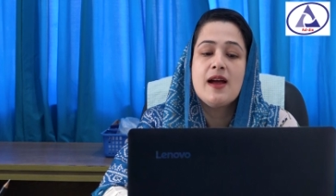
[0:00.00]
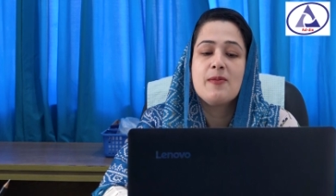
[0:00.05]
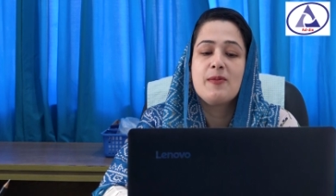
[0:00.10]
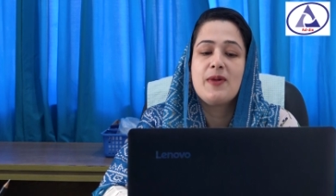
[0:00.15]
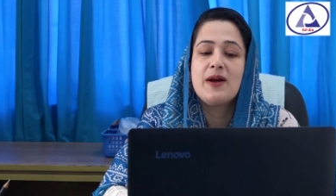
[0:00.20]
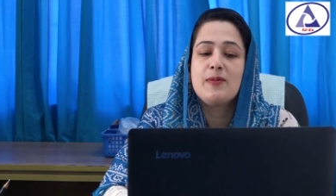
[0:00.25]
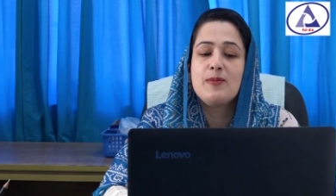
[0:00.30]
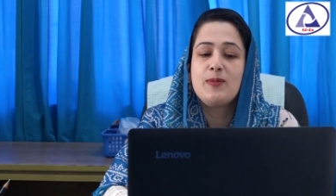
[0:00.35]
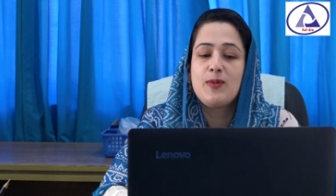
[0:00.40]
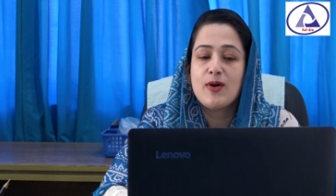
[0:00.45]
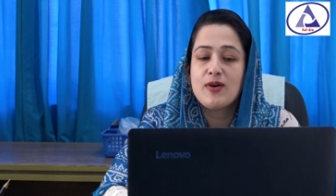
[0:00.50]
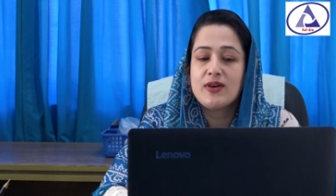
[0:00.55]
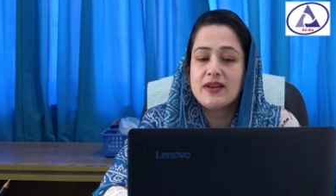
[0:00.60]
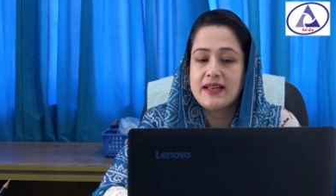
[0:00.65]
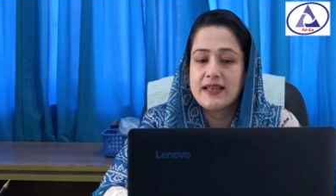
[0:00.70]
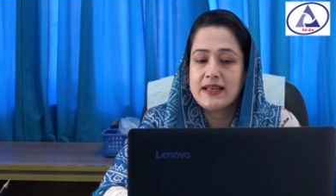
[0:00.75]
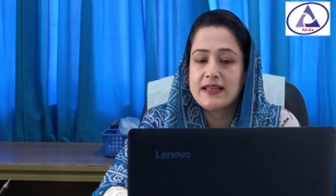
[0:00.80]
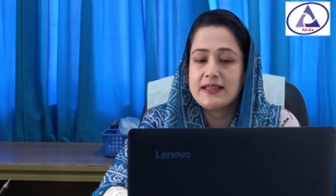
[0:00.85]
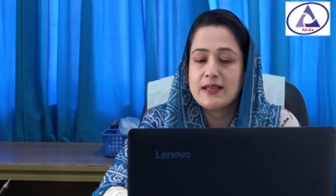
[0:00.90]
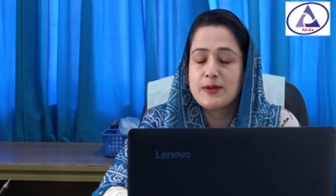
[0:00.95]
by
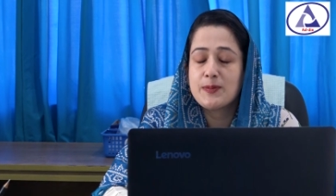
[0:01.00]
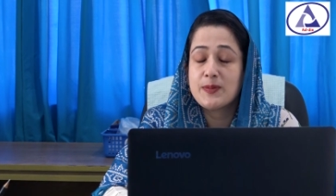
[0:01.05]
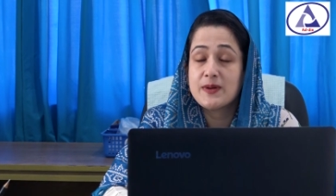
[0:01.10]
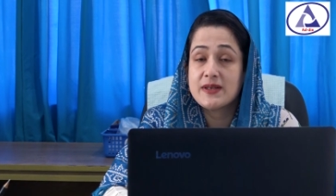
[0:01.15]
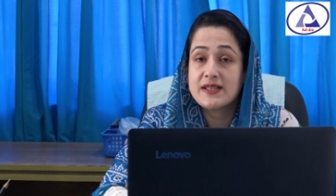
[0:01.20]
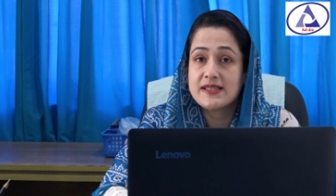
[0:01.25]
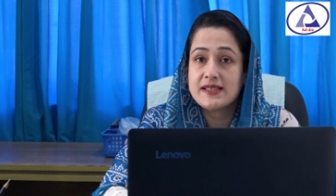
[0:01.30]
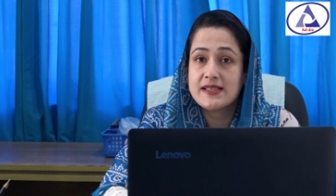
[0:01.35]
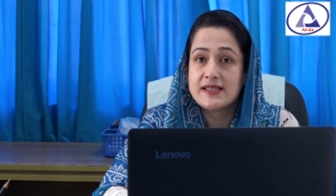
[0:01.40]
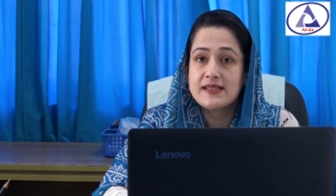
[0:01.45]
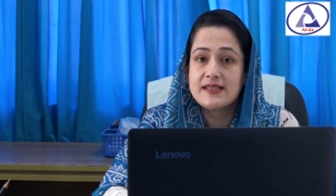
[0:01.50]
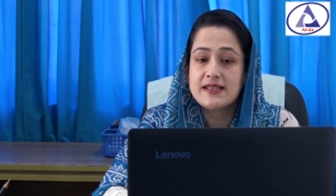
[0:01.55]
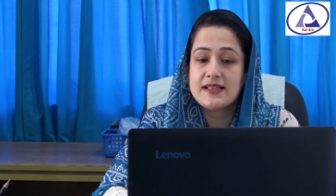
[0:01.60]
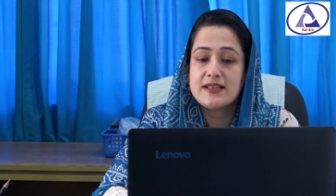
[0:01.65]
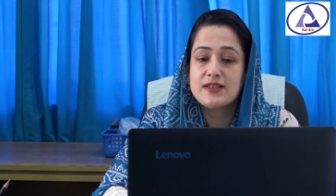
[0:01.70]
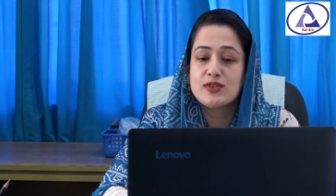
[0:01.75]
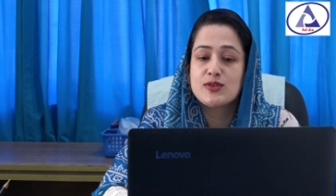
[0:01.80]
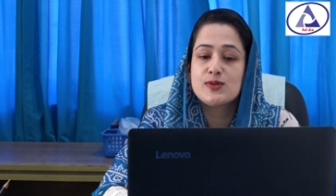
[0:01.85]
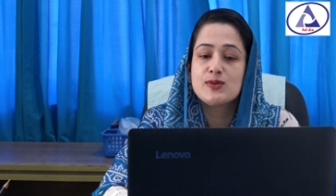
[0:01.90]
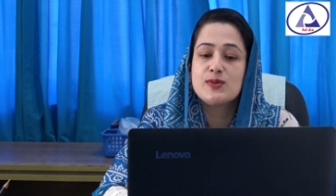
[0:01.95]
blocking the
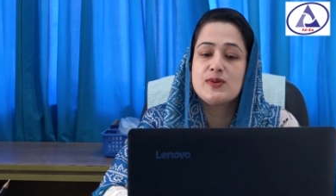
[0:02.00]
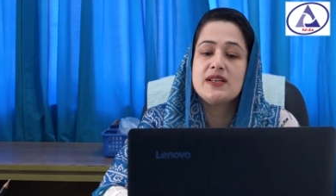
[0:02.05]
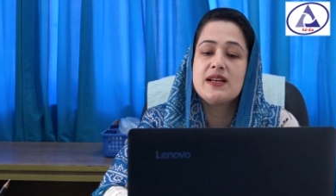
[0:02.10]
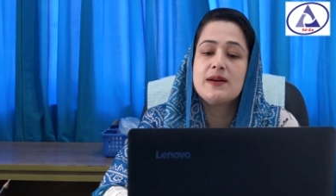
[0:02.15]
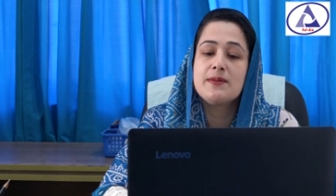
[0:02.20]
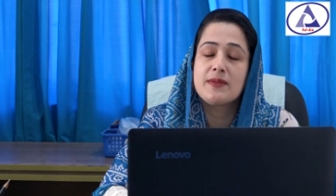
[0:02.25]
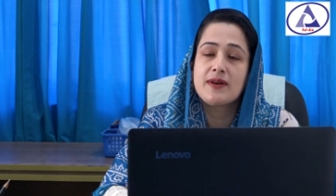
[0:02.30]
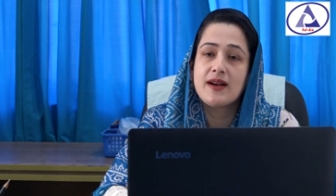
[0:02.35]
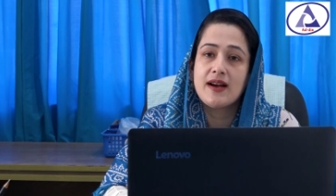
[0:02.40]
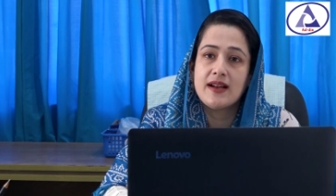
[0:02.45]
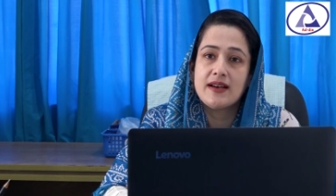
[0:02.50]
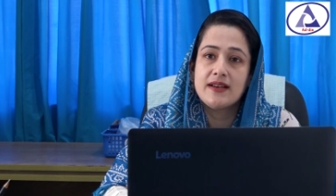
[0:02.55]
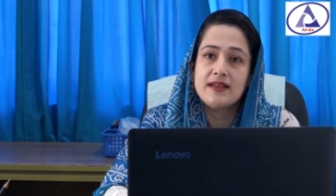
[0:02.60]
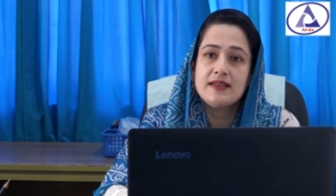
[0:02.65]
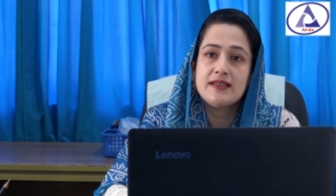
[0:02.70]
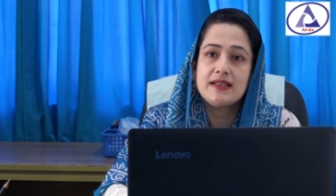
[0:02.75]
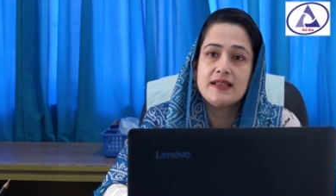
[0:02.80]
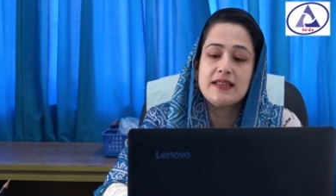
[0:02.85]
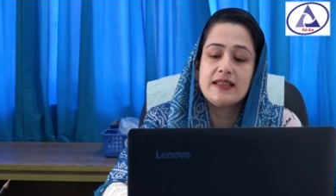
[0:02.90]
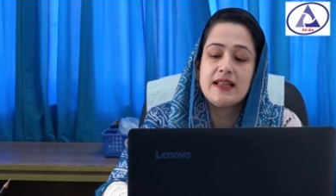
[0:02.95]
persistent sodium
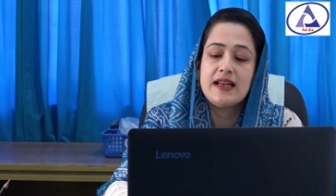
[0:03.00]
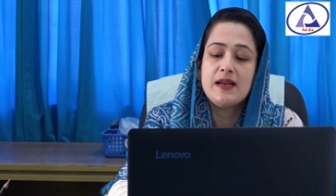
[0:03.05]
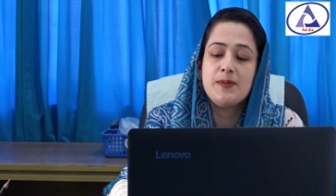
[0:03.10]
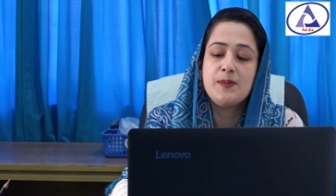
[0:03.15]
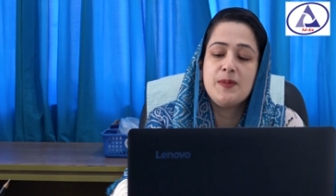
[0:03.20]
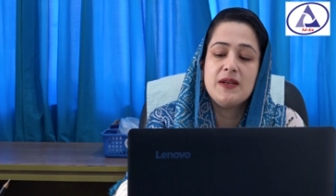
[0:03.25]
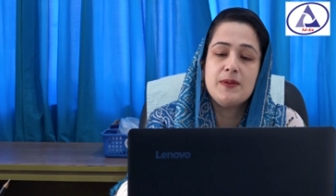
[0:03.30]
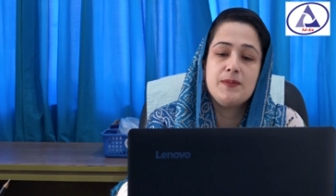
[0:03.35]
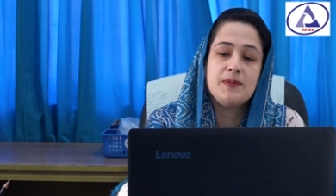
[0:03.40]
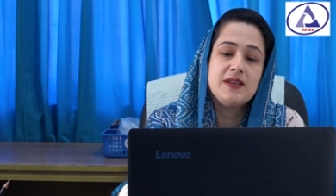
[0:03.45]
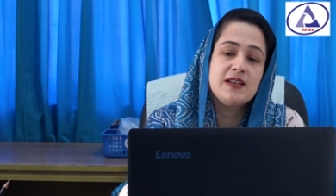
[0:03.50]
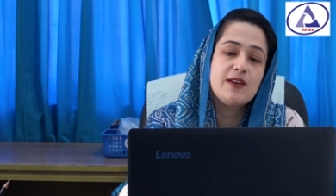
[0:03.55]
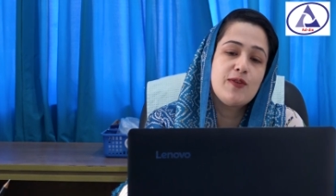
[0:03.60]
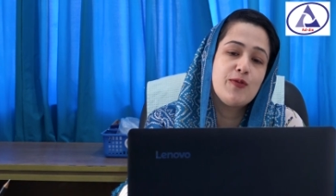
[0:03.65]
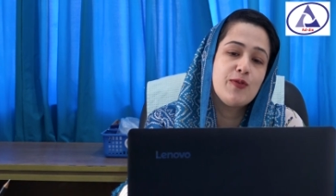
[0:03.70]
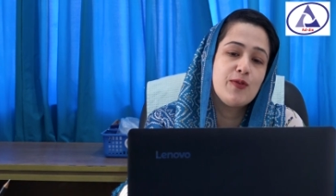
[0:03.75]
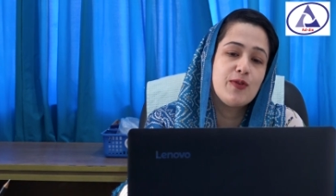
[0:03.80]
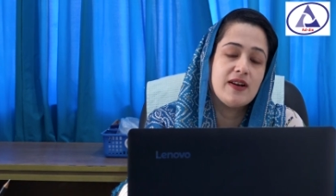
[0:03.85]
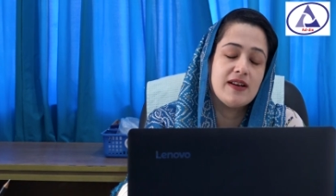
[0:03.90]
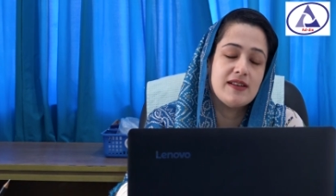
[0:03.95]
current in the epileptic
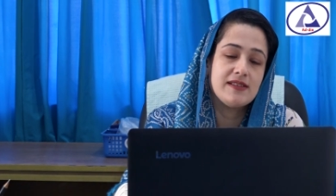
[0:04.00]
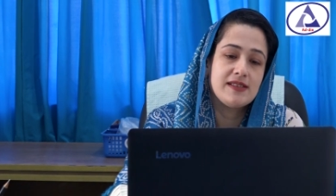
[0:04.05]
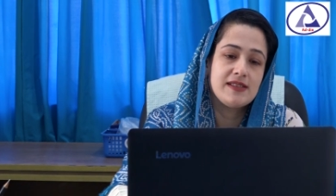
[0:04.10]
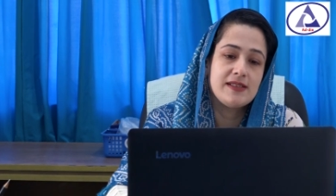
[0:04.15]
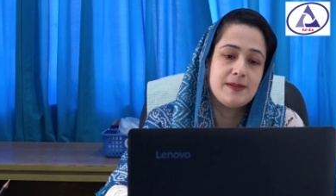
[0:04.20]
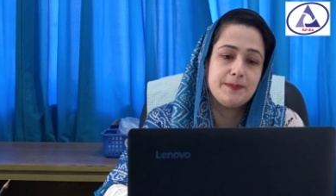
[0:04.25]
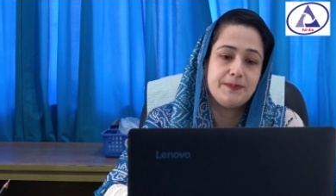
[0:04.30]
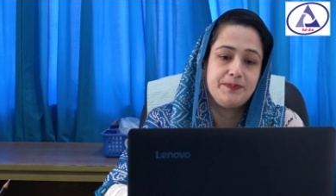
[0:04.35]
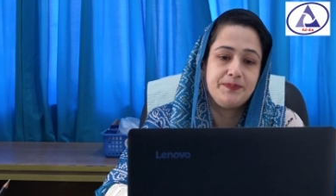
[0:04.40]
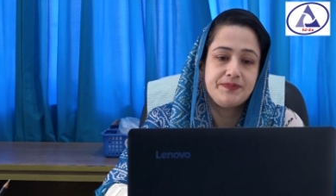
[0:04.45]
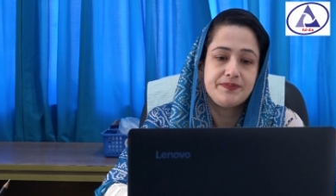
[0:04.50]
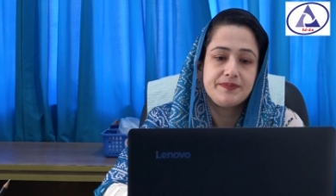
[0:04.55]
focus.